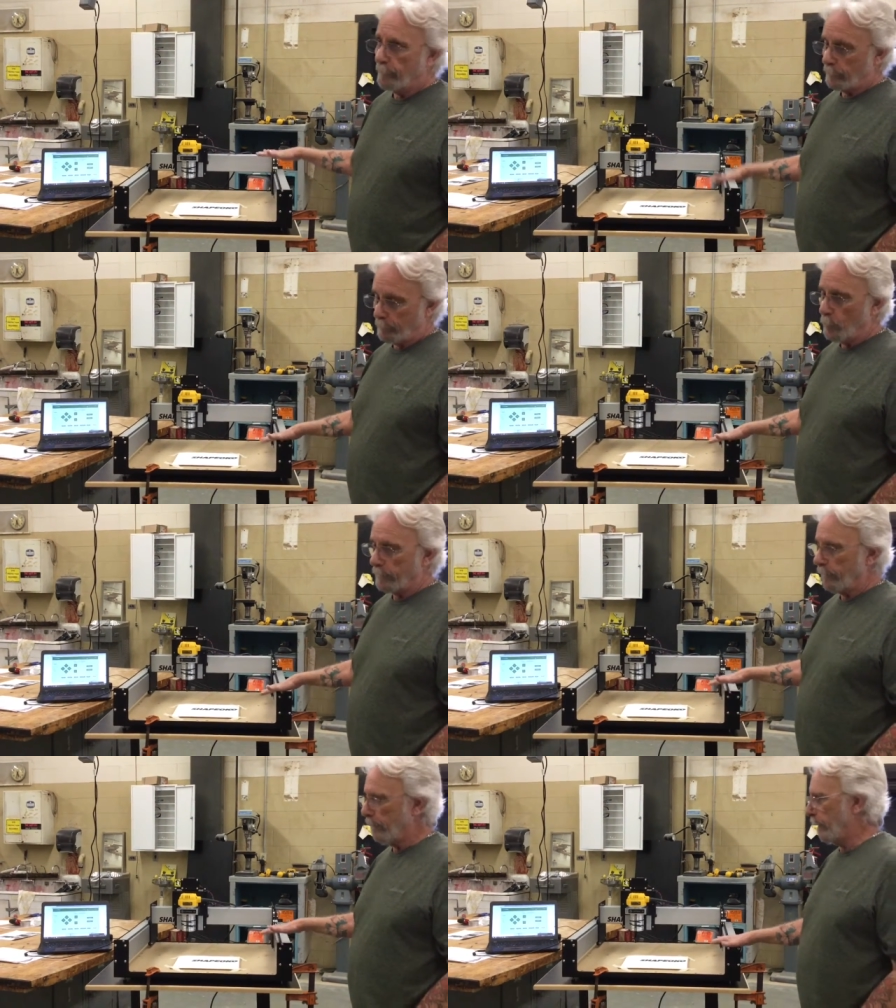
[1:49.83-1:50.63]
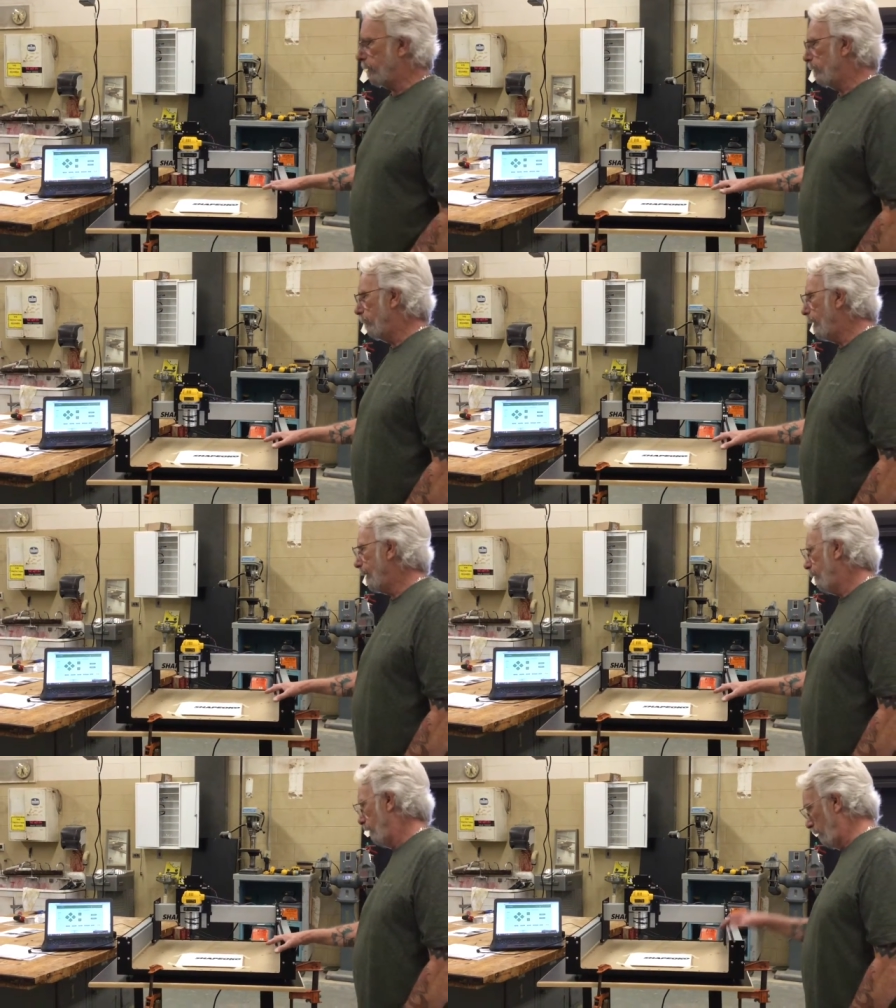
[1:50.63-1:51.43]
first morning that it actually
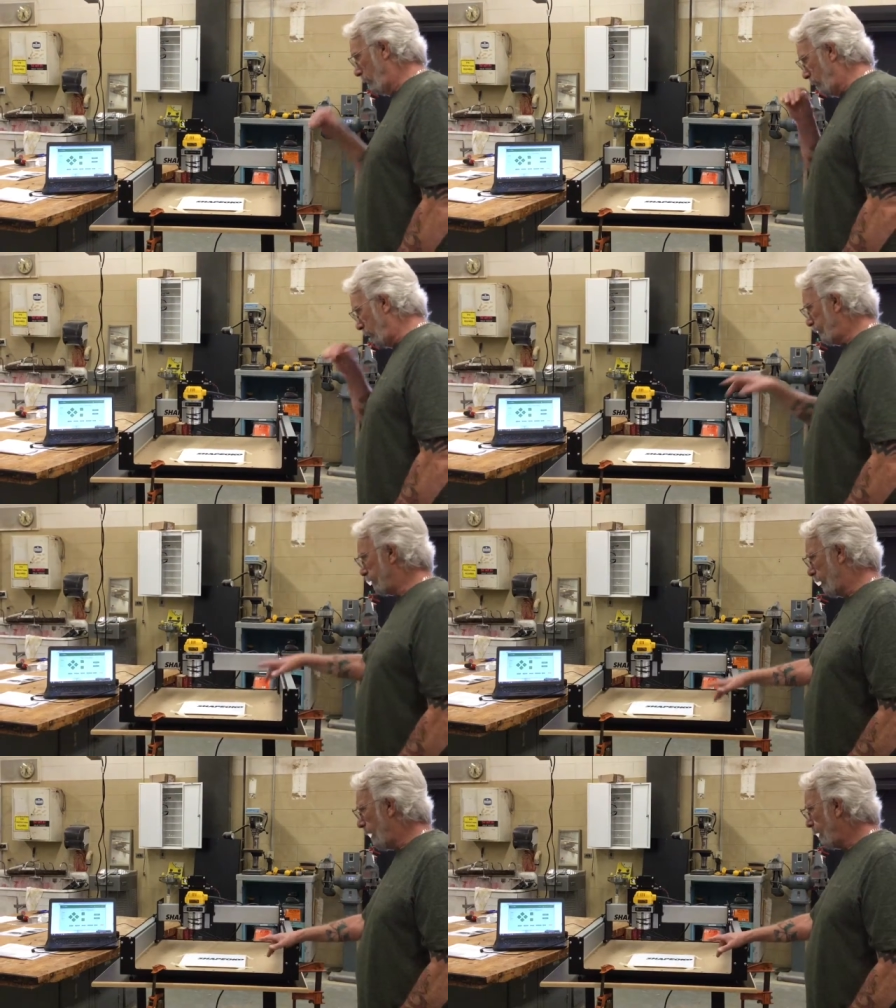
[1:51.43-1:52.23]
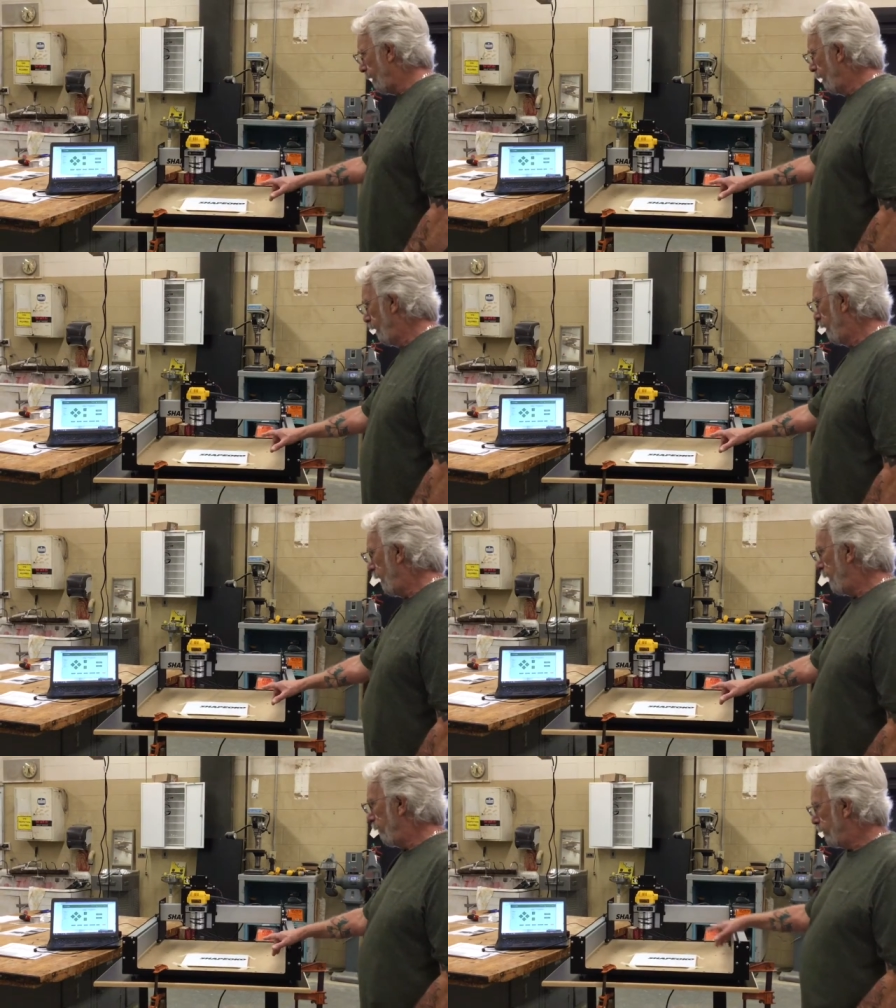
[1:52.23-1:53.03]
ran. I just got it.
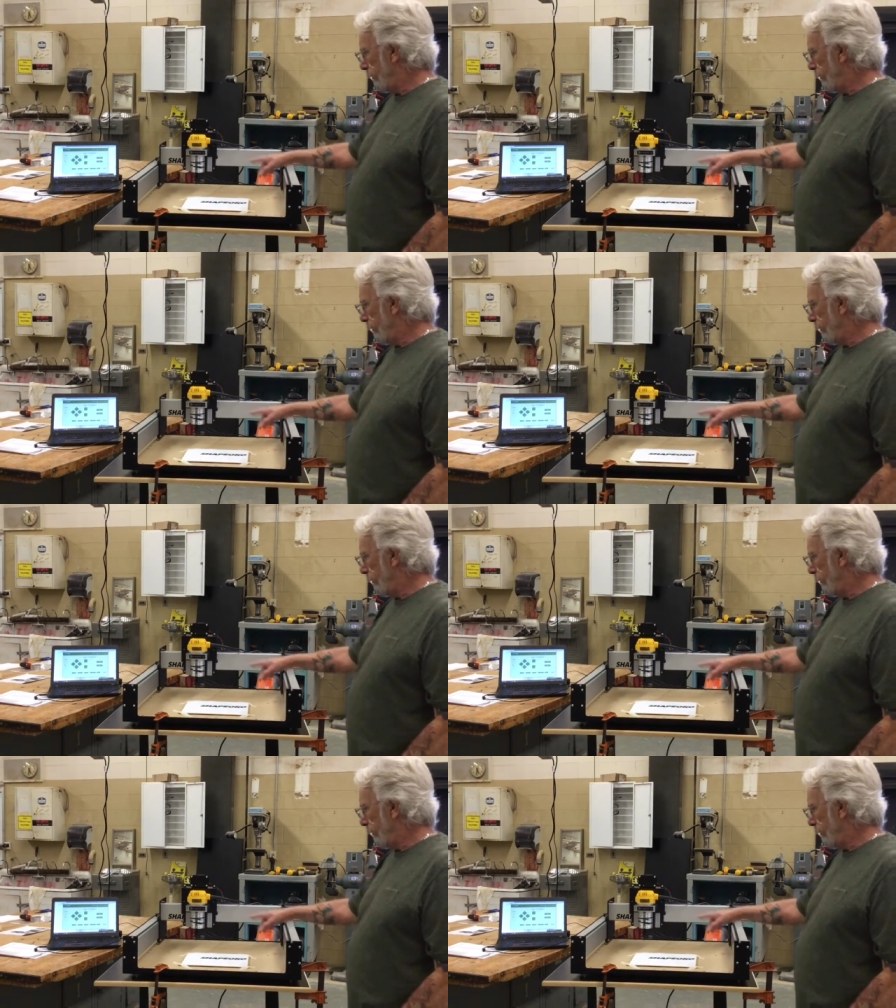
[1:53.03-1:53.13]
And